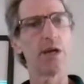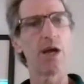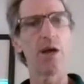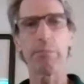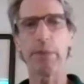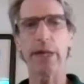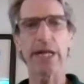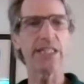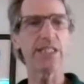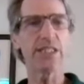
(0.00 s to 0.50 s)

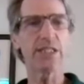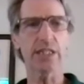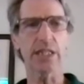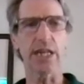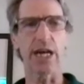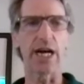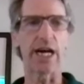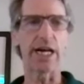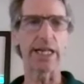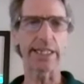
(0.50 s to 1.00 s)
based
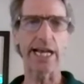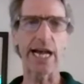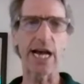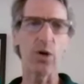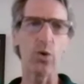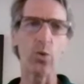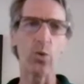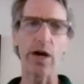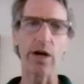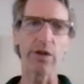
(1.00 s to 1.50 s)
on
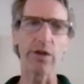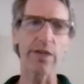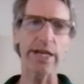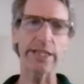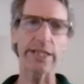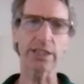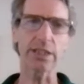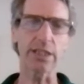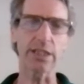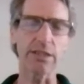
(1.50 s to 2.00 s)
how well
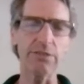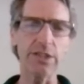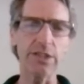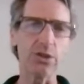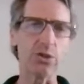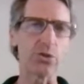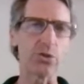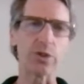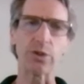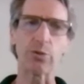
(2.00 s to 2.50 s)
that
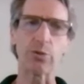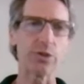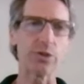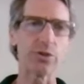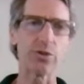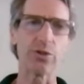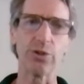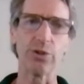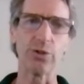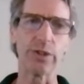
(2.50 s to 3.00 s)
7-unit
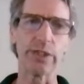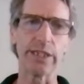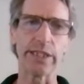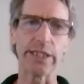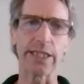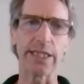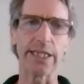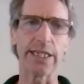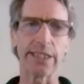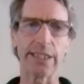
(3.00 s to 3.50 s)
was
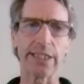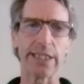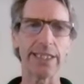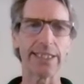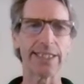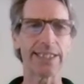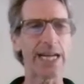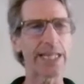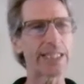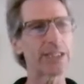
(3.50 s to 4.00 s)
doing.
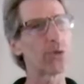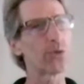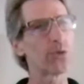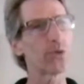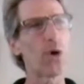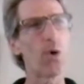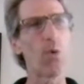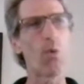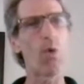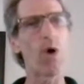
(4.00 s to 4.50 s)
And I don't
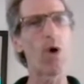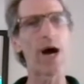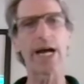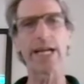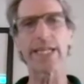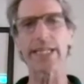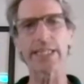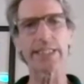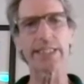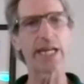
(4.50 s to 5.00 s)
know
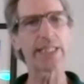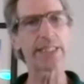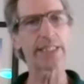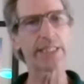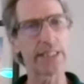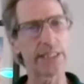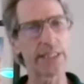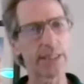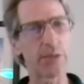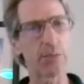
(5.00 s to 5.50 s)
why I
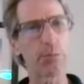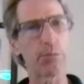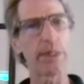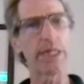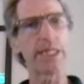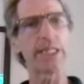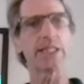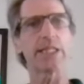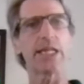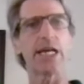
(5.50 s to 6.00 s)
didn't
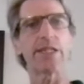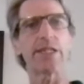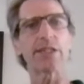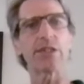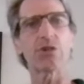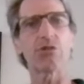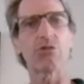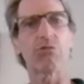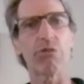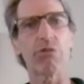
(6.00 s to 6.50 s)
make that
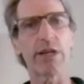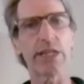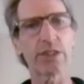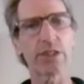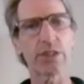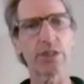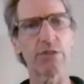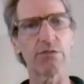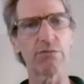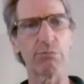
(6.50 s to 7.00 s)

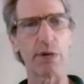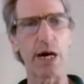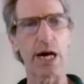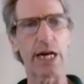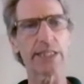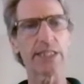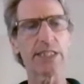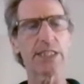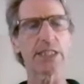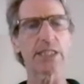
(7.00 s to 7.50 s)
aggressive
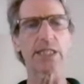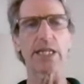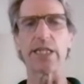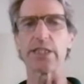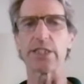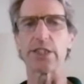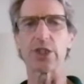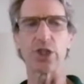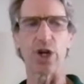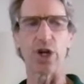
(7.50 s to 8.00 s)

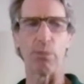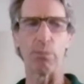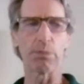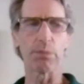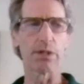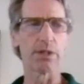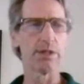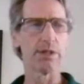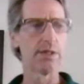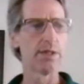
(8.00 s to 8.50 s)
mindset jump.
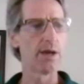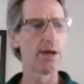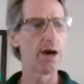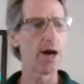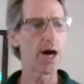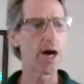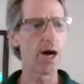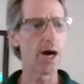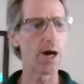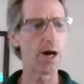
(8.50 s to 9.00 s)

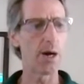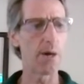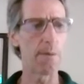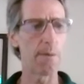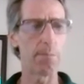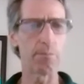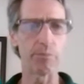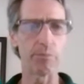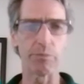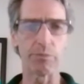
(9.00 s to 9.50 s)

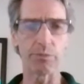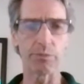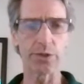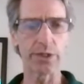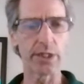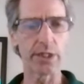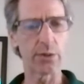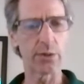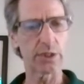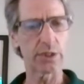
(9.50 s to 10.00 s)

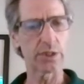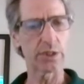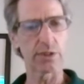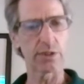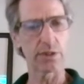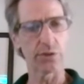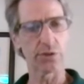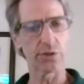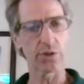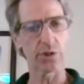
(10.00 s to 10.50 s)
It
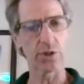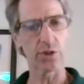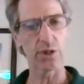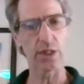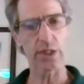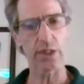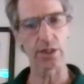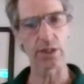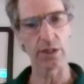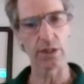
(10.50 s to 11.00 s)
still took,